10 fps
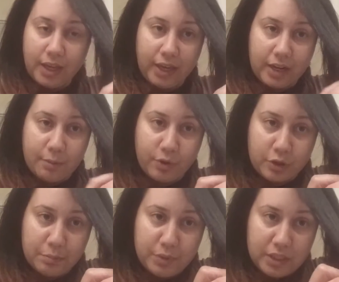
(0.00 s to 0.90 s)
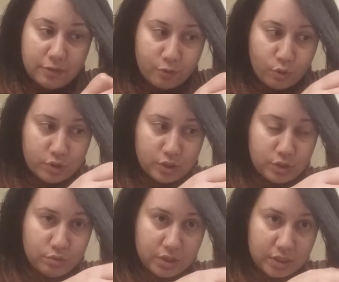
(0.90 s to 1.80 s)
And I'm going to be, of course,
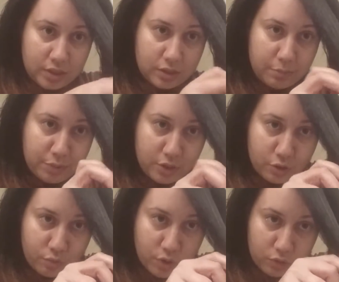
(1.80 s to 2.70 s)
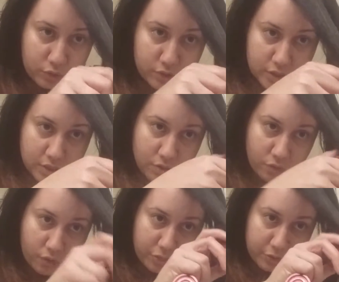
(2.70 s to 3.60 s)
using the bigger rollers
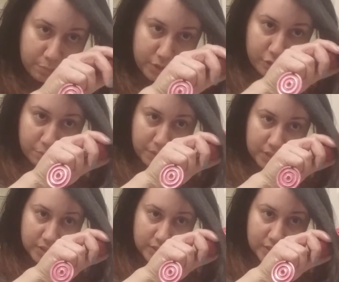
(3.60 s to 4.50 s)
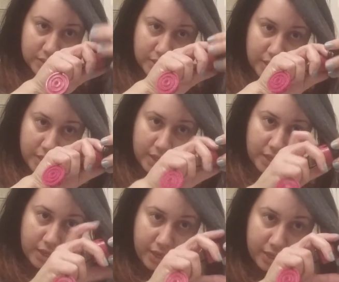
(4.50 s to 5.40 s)
on the bigger pieces
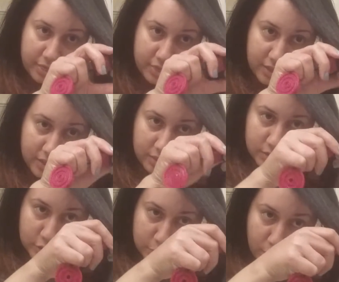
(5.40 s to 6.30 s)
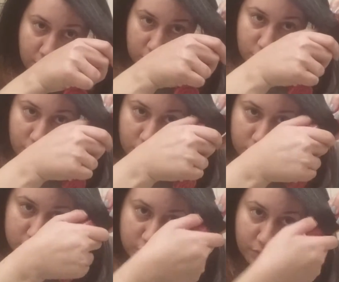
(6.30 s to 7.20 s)
and then the smaller
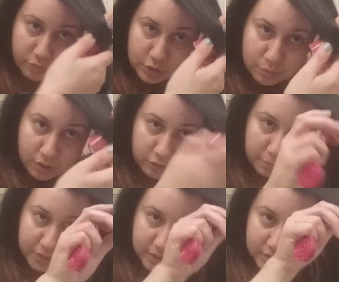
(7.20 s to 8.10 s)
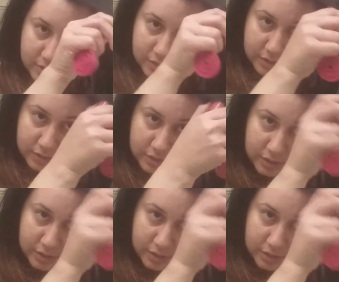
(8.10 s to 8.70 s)
rollers on the smaller pieces.